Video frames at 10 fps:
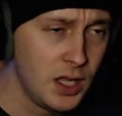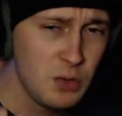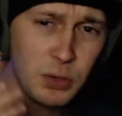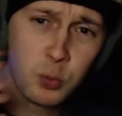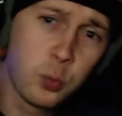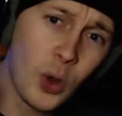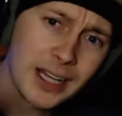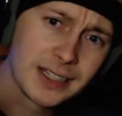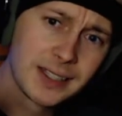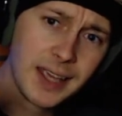But
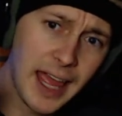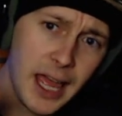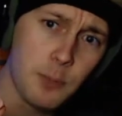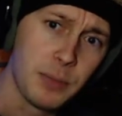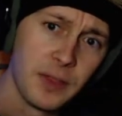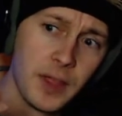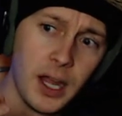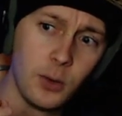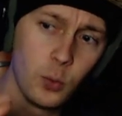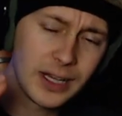what happened
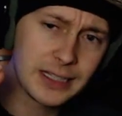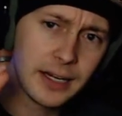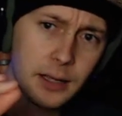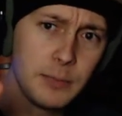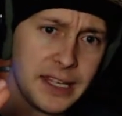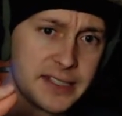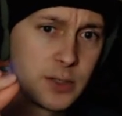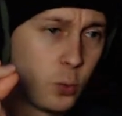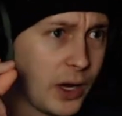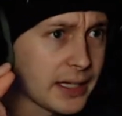there? What did I miss?
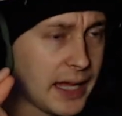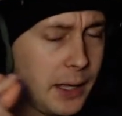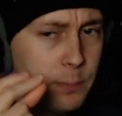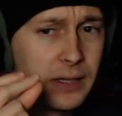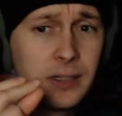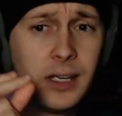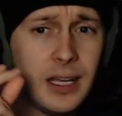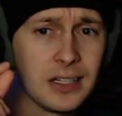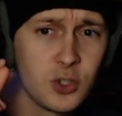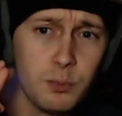What happened
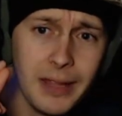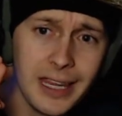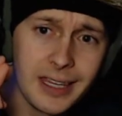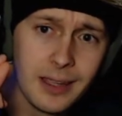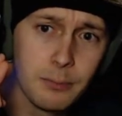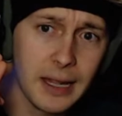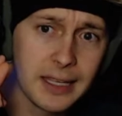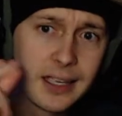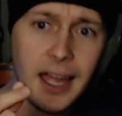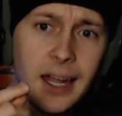to make my
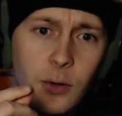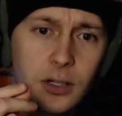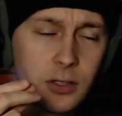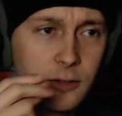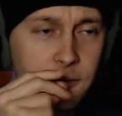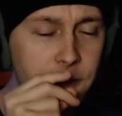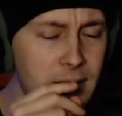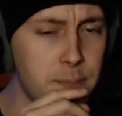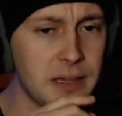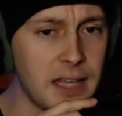character
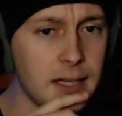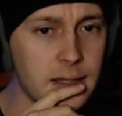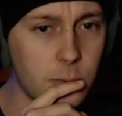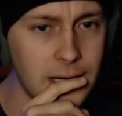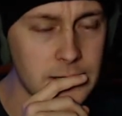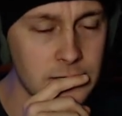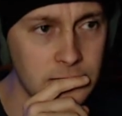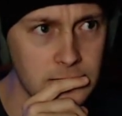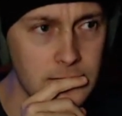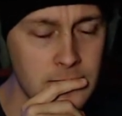flip in that direction?